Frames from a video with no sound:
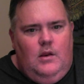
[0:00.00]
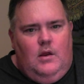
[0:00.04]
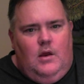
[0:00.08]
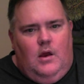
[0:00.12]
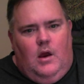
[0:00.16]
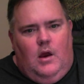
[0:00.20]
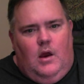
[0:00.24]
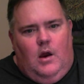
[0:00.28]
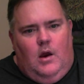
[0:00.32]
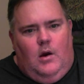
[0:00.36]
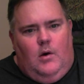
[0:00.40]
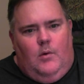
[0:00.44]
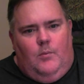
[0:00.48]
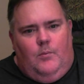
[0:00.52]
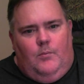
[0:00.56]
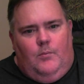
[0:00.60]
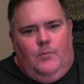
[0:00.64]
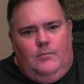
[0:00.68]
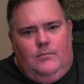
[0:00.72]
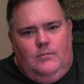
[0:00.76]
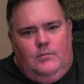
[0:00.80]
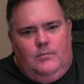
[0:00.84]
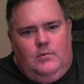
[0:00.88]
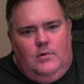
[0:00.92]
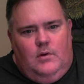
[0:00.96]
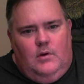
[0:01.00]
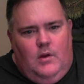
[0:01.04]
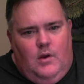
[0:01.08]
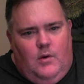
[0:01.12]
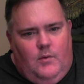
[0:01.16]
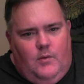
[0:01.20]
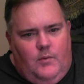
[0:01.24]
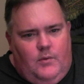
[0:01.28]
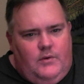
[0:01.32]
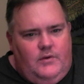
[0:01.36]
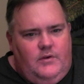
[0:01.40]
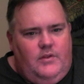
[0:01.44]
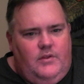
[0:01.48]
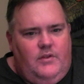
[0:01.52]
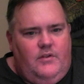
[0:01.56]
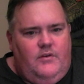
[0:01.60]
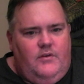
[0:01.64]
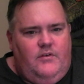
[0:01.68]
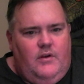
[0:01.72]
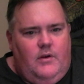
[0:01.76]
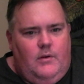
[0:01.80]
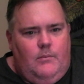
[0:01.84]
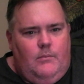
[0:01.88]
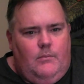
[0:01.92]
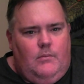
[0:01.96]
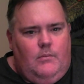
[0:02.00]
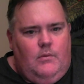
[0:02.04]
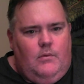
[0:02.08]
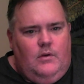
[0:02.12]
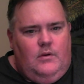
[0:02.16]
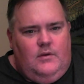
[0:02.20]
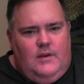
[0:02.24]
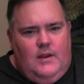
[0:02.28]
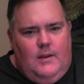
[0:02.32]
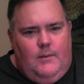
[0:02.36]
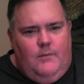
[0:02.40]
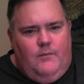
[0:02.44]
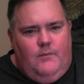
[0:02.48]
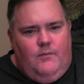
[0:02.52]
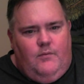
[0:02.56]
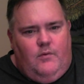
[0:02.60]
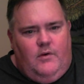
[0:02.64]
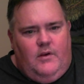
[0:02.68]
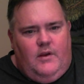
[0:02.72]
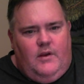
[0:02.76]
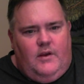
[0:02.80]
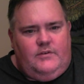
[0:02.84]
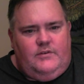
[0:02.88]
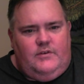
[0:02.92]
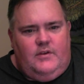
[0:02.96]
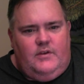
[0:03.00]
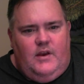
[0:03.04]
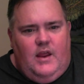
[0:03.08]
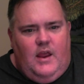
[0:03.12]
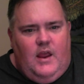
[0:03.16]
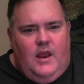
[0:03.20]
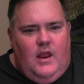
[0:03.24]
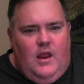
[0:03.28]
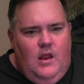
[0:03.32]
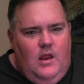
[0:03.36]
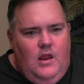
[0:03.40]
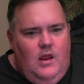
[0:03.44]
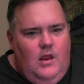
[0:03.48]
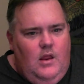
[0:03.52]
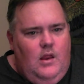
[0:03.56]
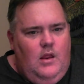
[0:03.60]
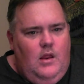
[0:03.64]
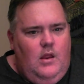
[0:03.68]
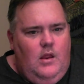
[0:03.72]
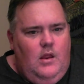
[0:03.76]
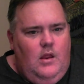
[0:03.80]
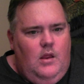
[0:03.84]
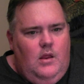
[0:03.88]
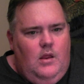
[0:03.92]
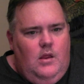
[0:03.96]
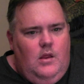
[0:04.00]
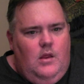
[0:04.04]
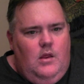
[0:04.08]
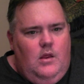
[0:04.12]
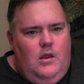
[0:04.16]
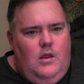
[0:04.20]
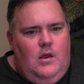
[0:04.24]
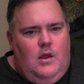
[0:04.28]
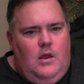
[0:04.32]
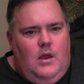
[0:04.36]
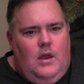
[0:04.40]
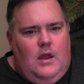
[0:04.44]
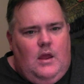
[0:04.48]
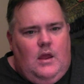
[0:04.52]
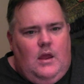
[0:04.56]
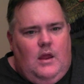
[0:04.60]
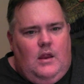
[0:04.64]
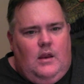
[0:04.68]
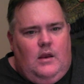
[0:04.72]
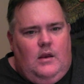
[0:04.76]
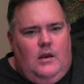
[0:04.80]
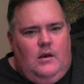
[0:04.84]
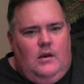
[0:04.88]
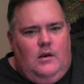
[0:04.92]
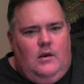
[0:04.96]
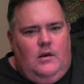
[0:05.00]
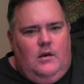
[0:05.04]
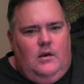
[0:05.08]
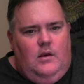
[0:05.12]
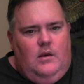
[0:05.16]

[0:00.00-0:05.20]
I went to the gym day before yesterday, and